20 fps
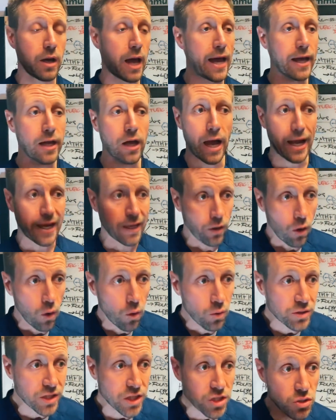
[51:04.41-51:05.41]
I can
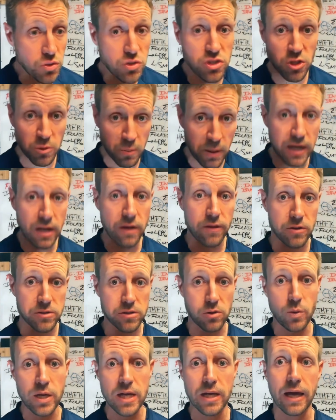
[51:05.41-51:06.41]
only do so many of
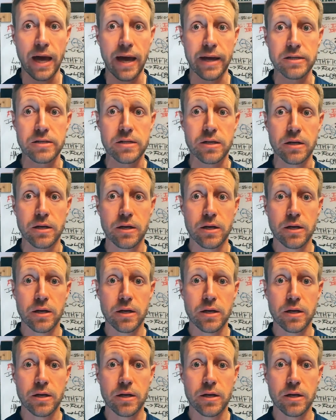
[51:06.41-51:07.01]
those a week, guys.